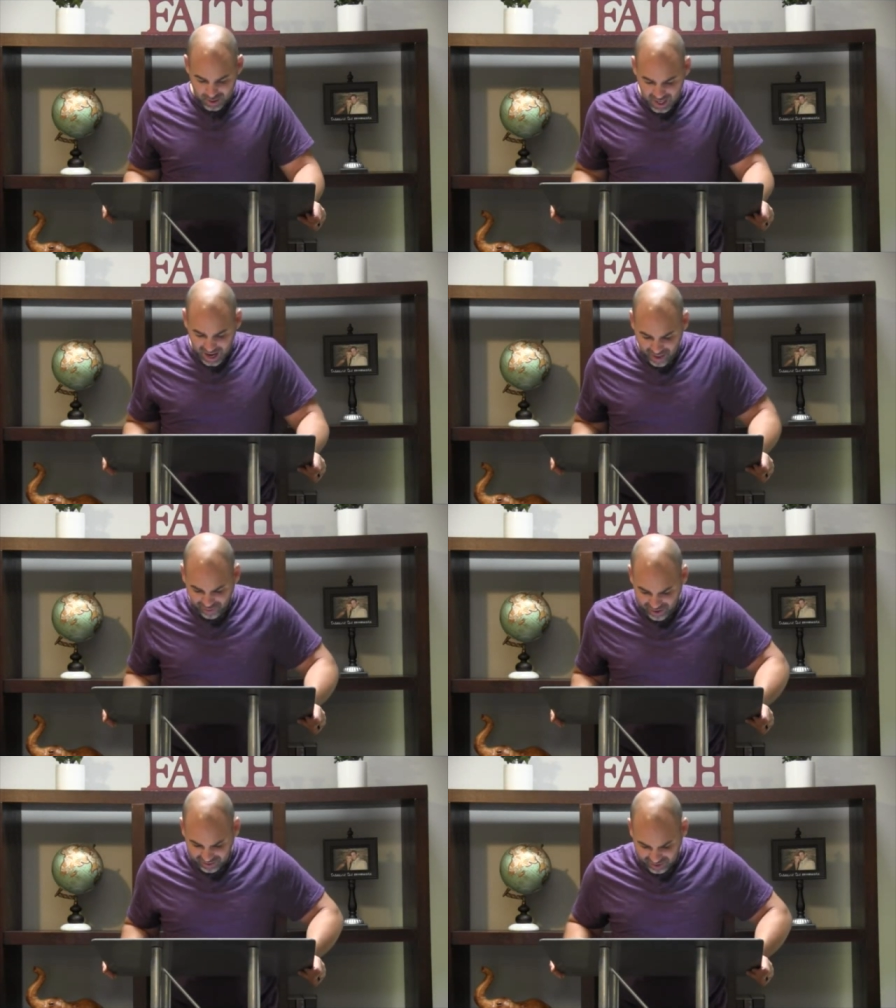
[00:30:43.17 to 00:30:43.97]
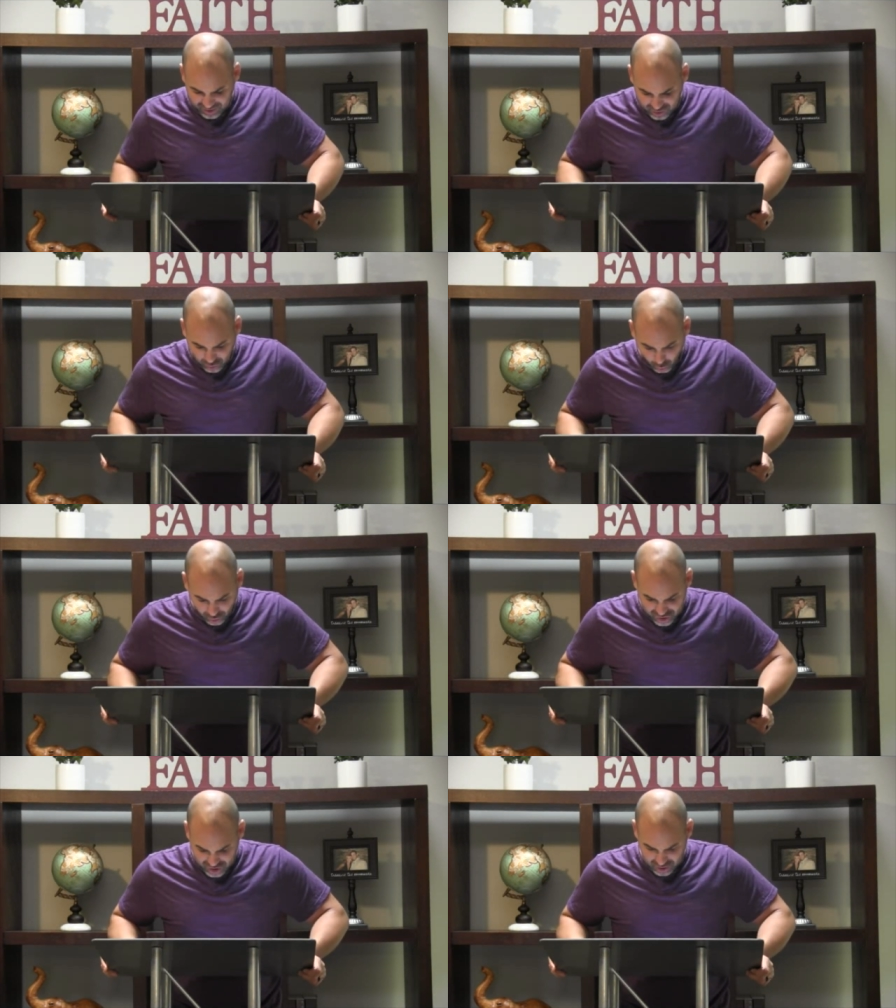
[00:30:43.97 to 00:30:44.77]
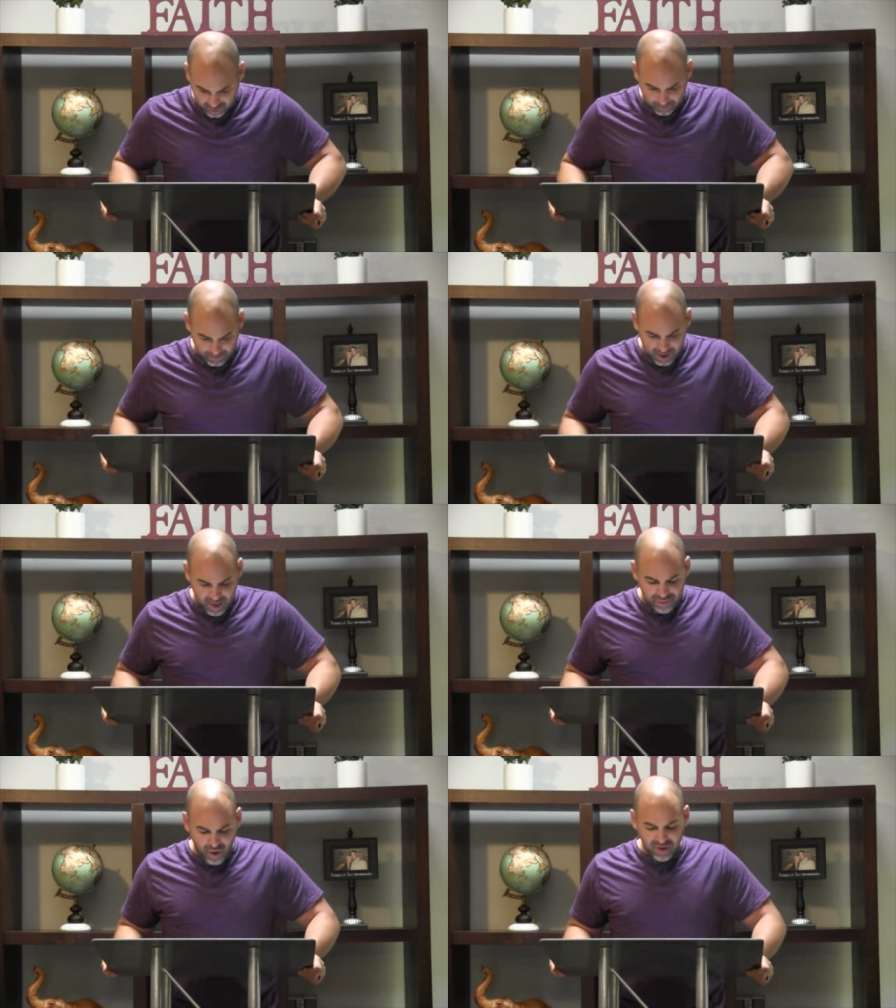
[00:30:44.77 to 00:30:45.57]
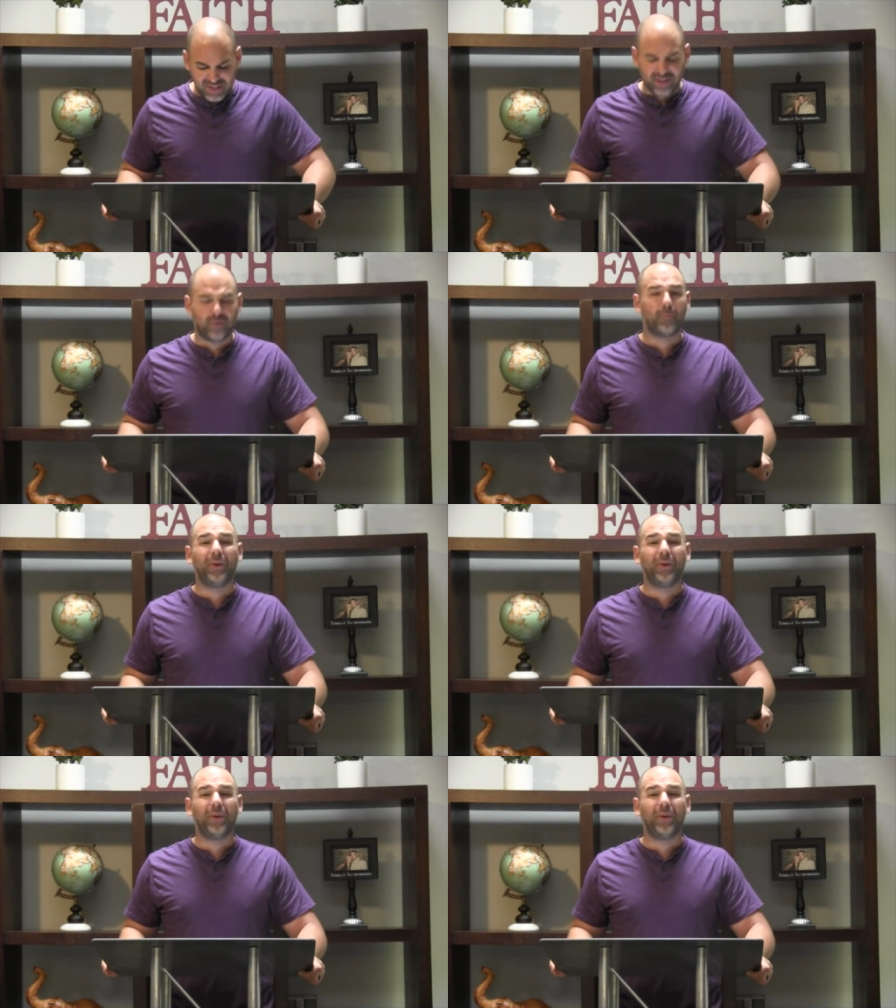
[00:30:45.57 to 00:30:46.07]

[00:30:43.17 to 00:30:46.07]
I think these towards you. Thoughts of